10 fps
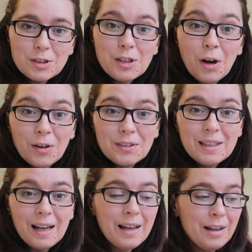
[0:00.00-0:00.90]
Gone
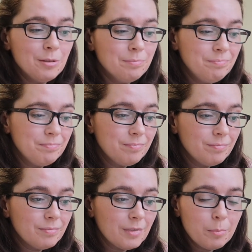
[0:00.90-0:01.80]
and
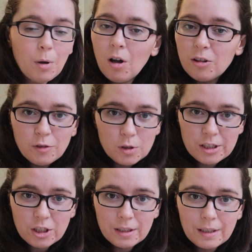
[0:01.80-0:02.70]
put all the
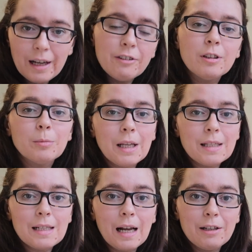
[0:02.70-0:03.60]
footage in that I filmed
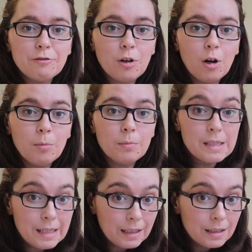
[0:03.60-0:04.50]
last night from the
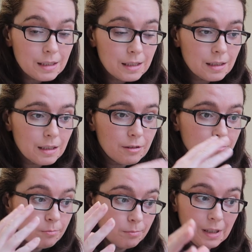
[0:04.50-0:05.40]
stickers.
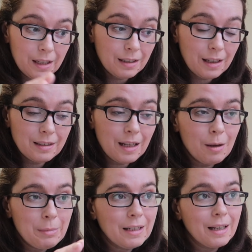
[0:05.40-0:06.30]

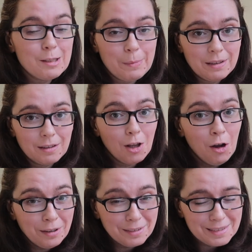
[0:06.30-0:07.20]
I mean, I spent a
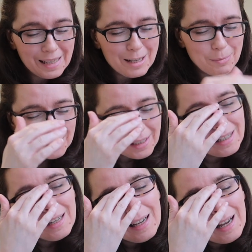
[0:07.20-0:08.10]
long time on
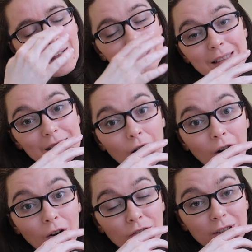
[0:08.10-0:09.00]
it, and it's
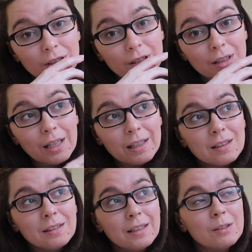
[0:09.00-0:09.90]
awful, like,
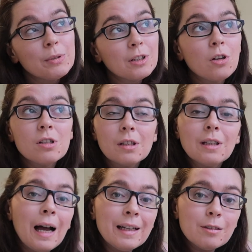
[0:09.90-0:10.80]
because we'd lost the
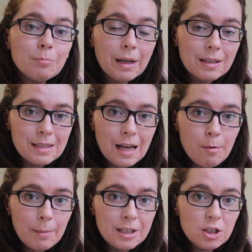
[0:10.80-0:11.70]
light by the
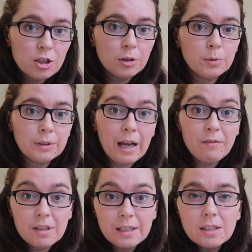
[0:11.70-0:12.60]
time I managed to get
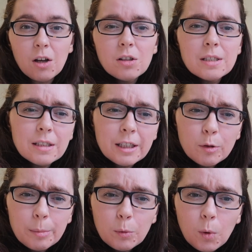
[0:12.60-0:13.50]
everything sorted. Are
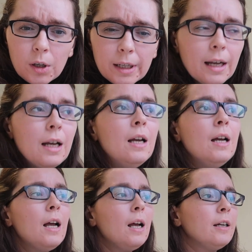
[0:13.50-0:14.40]
you a bit
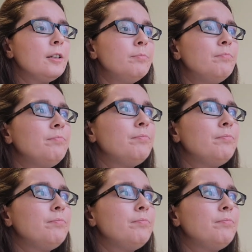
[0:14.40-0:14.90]
wonky?